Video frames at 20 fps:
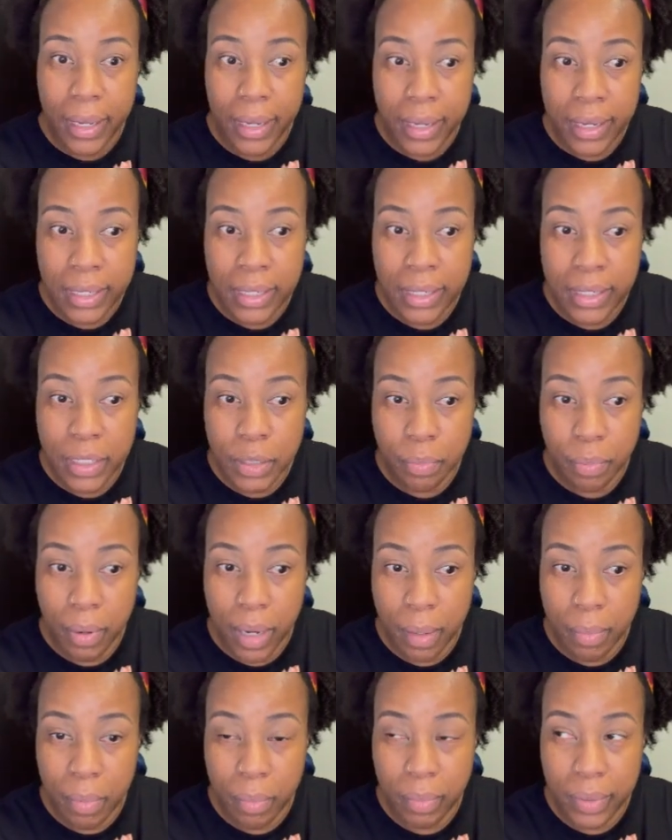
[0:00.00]
and it's
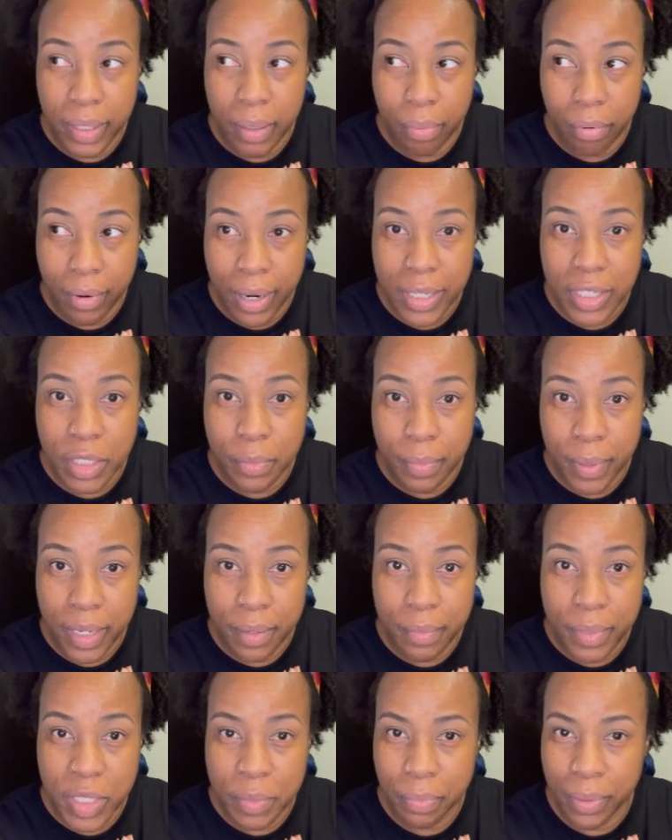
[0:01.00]
probably a pressed
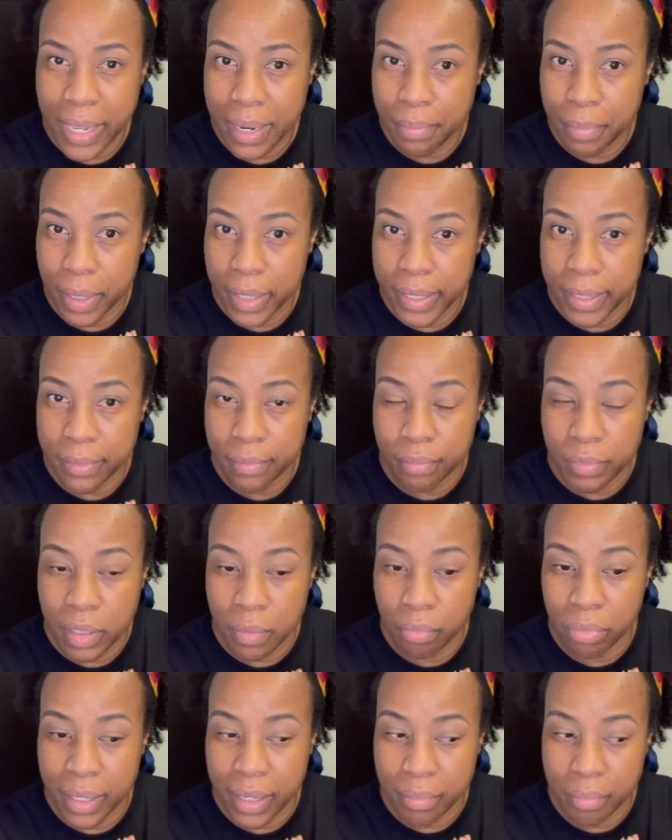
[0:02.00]
pigment. It's Blend Bunny, the
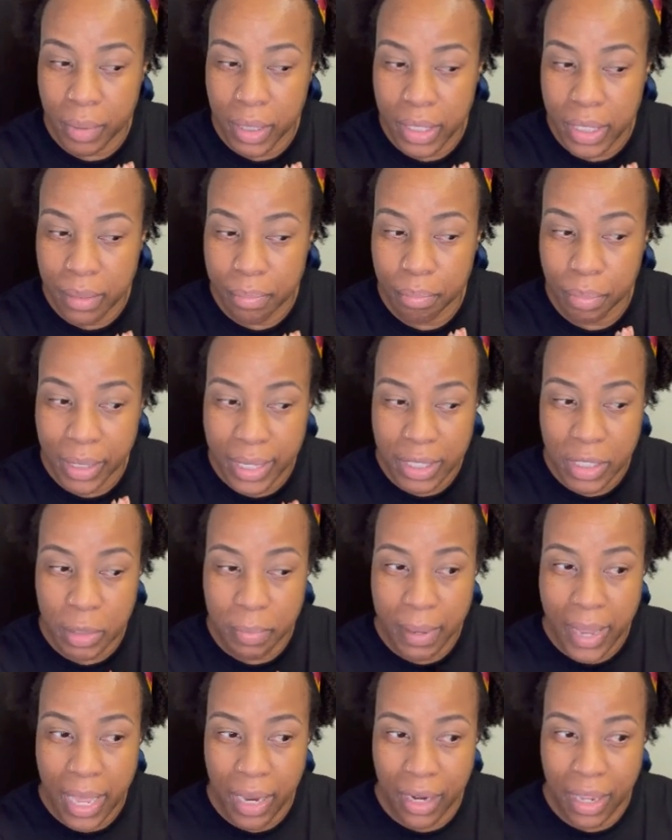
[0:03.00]
Blend Bunny Blends
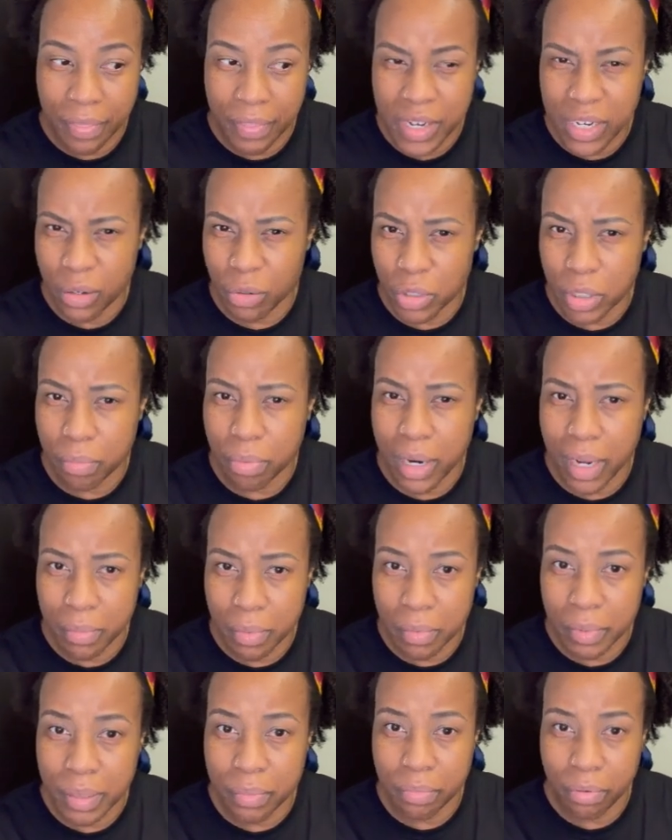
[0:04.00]
palette. I think those are
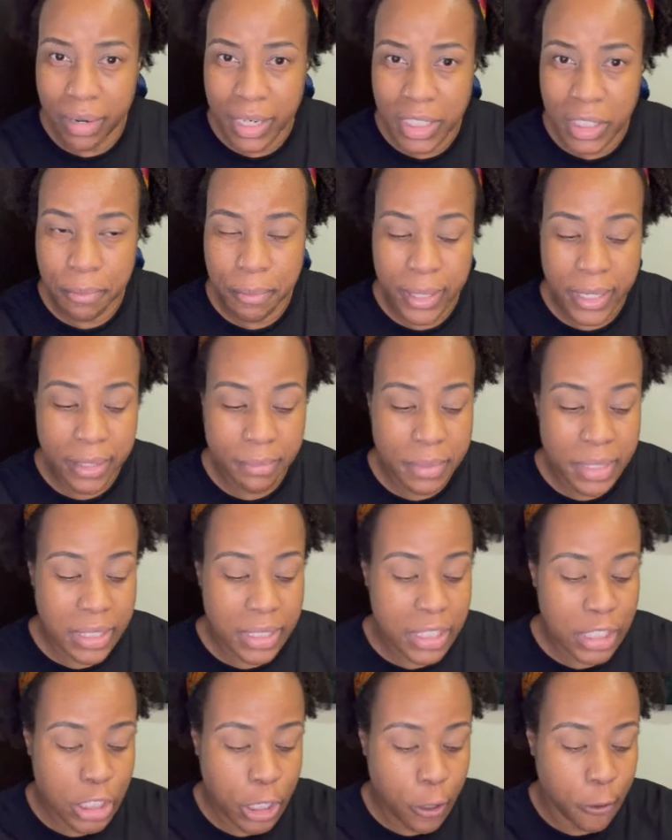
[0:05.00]
probably pressed pigments.
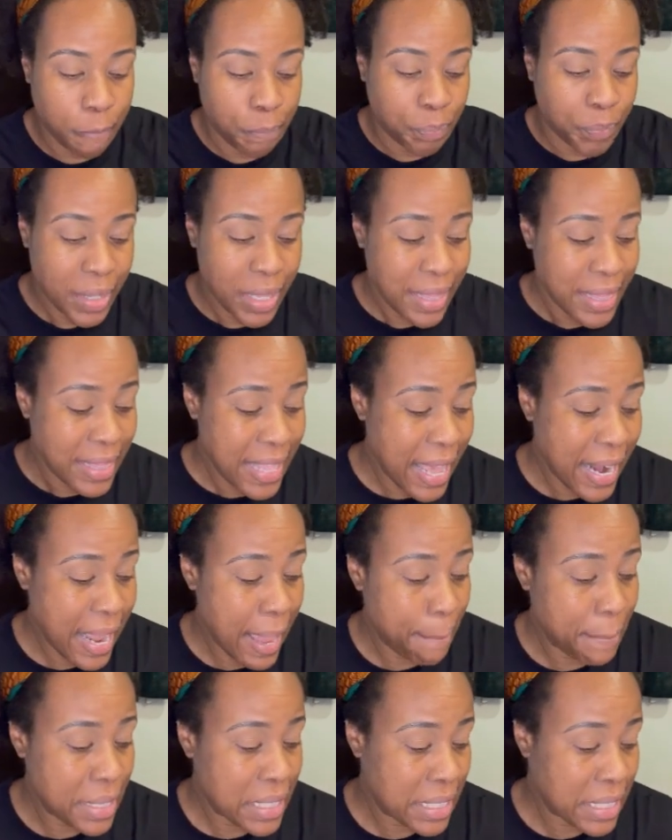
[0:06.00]
So that
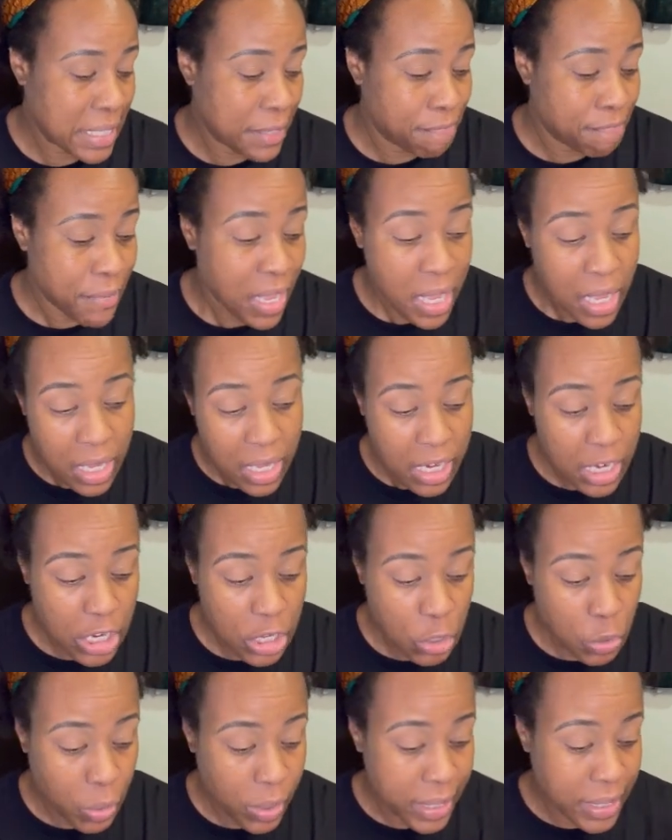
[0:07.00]
happens.
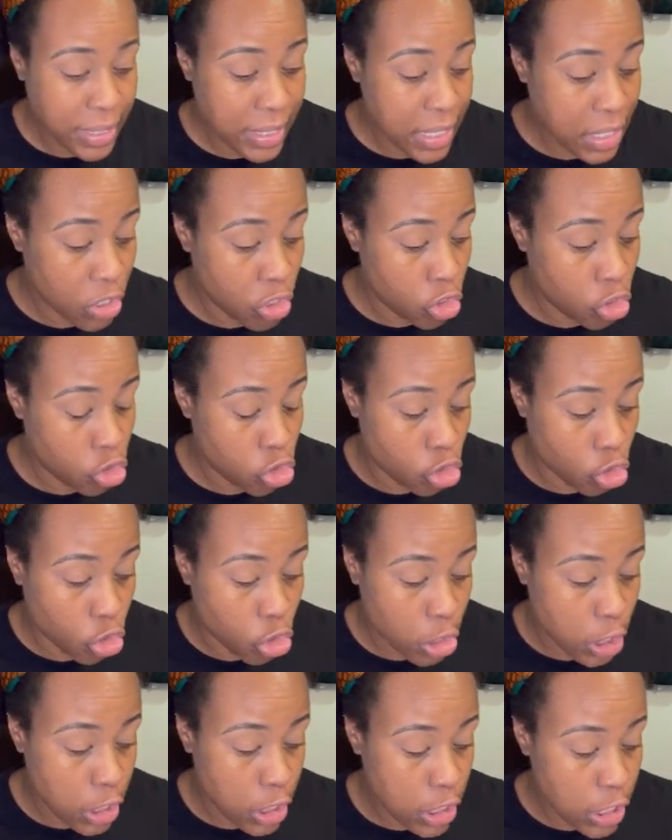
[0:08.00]
Anywho, let's get
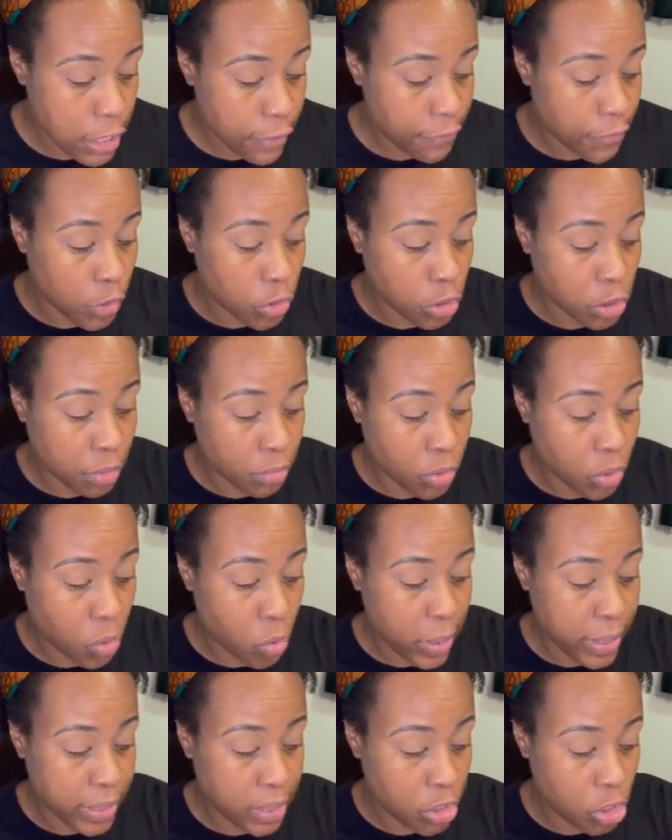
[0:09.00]
started. First, I'm
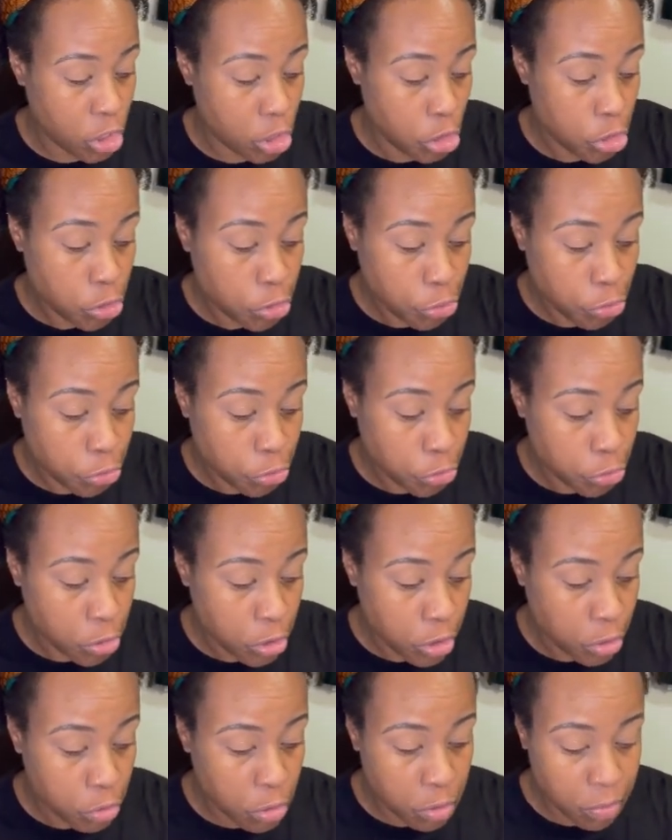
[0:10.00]
going to
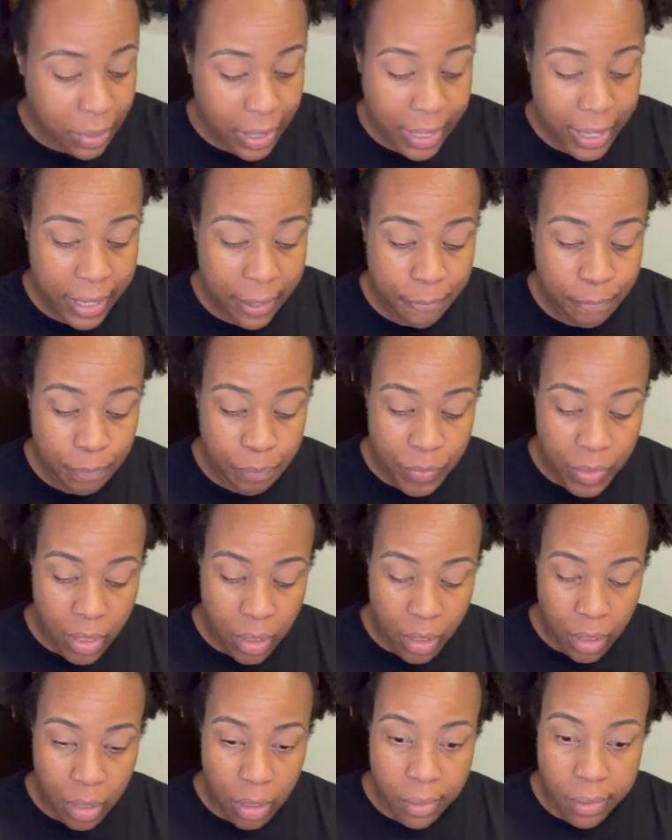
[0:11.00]
use my
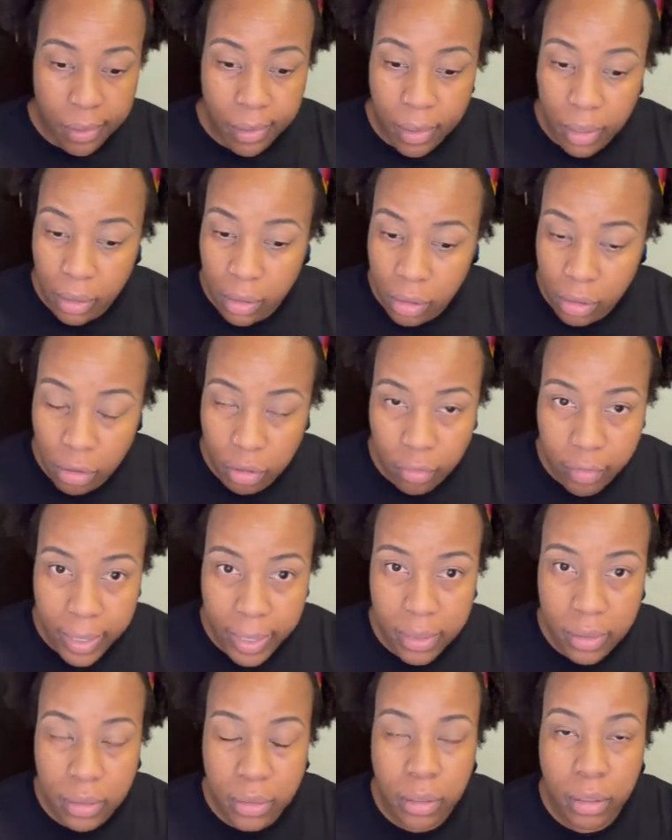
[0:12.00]
color
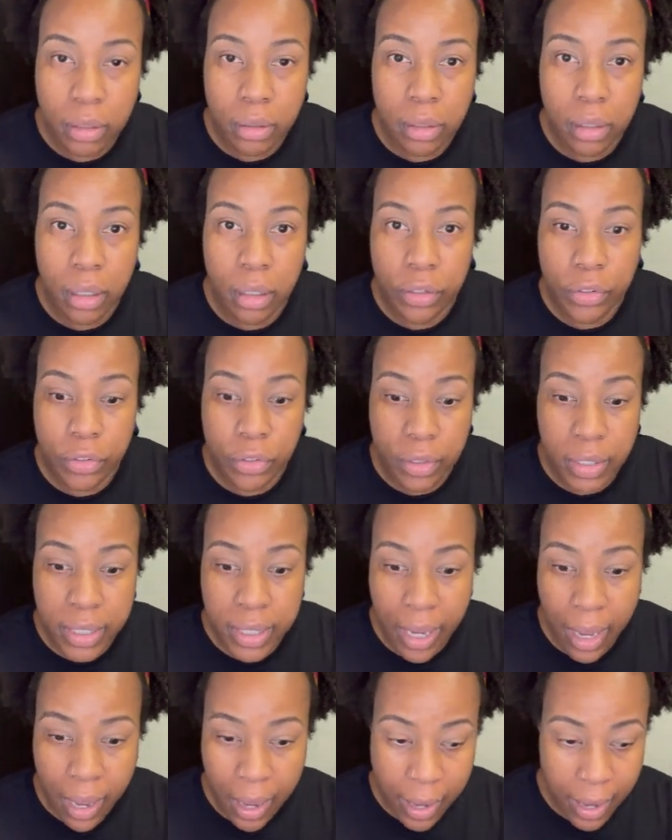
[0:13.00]
corrector under the
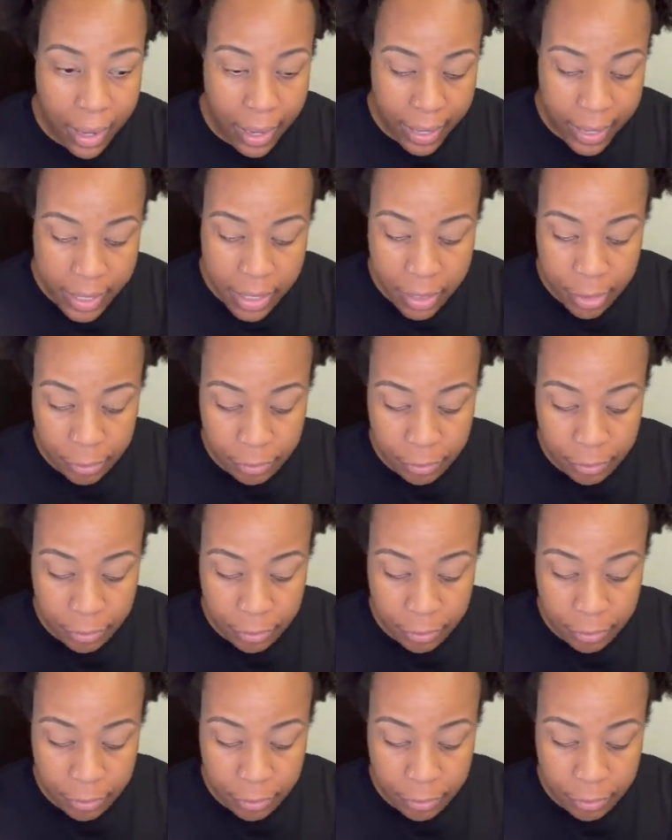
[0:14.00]
eye,